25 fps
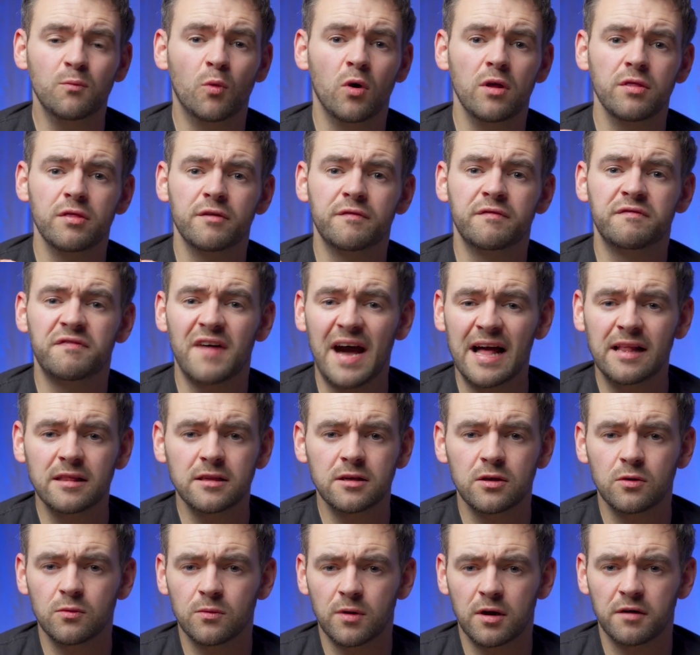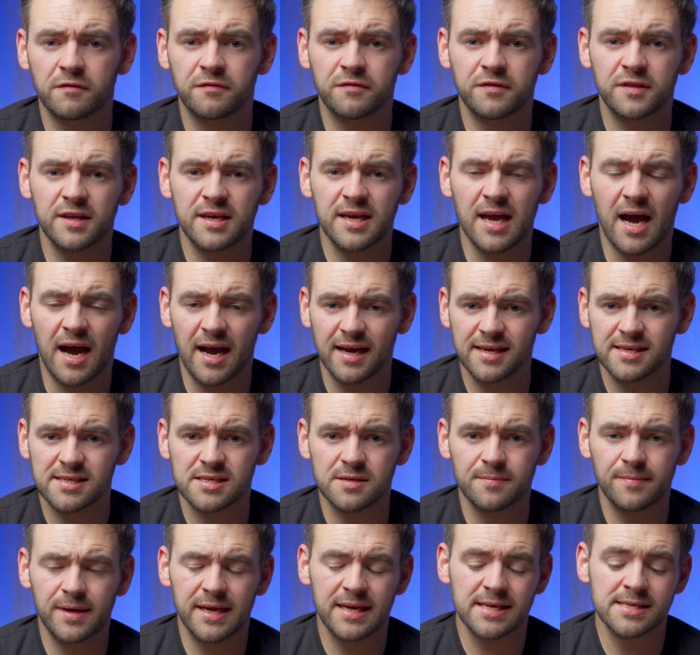what the value of the
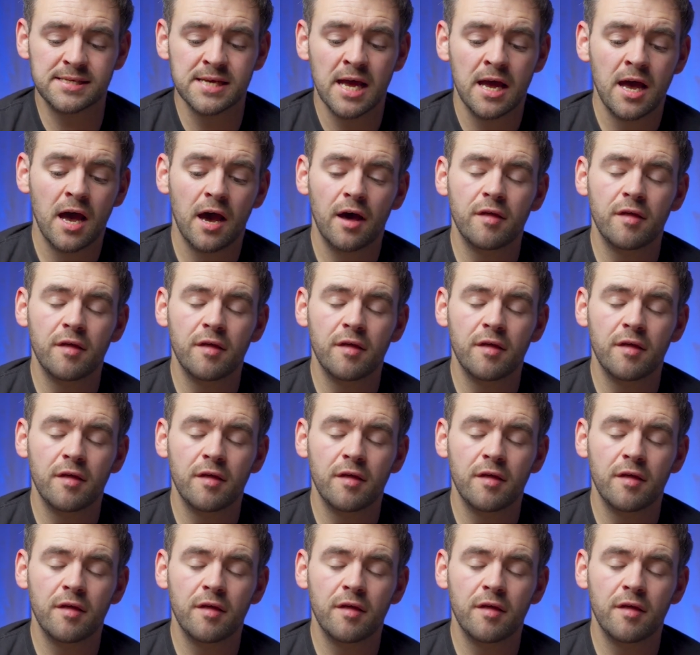item is.